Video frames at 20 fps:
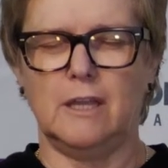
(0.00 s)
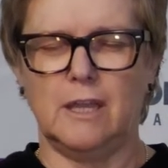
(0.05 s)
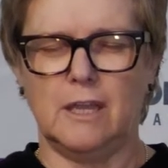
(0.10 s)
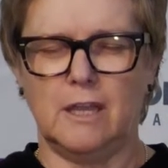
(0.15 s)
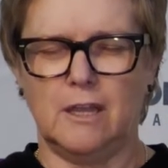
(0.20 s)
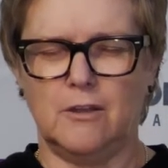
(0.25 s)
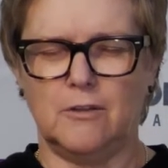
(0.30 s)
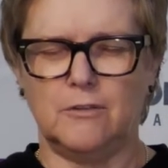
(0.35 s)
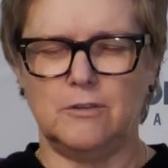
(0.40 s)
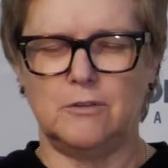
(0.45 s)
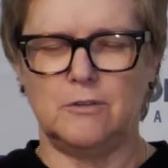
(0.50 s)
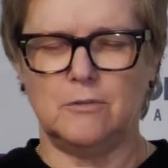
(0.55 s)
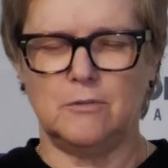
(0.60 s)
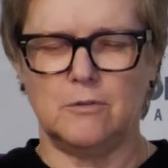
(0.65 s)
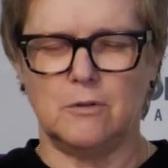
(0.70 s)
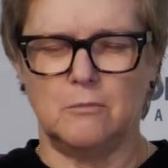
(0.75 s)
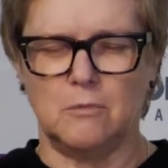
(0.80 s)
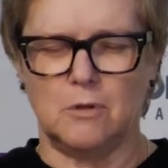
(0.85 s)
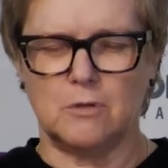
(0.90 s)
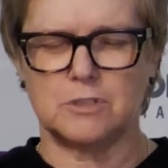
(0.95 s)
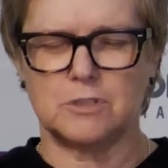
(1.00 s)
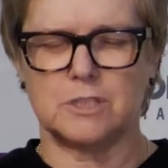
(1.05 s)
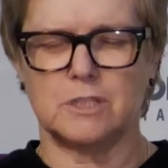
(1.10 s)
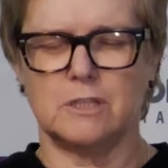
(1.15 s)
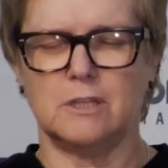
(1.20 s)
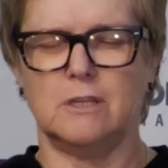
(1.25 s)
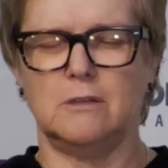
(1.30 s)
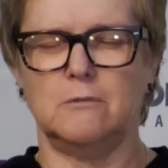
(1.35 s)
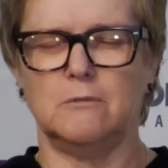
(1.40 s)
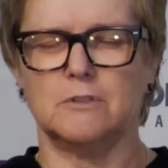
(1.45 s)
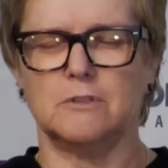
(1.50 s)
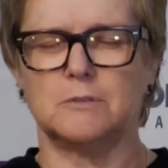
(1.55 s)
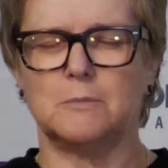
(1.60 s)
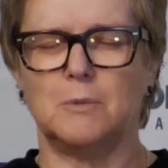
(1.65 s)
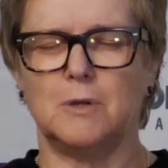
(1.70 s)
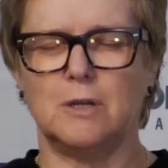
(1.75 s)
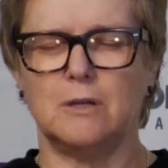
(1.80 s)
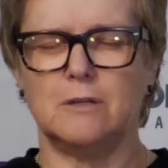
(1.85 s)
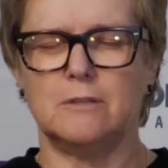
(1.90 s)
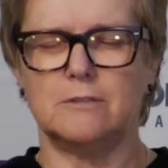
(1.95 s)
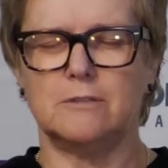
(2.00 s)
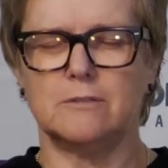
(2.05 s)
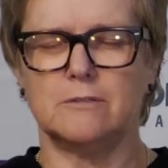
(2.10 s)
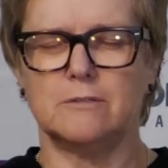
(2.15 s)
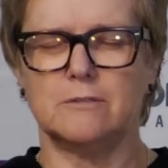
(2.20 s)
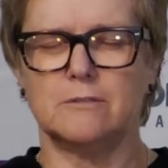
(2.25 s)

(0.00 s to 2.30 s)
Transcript: how you emotionally respond?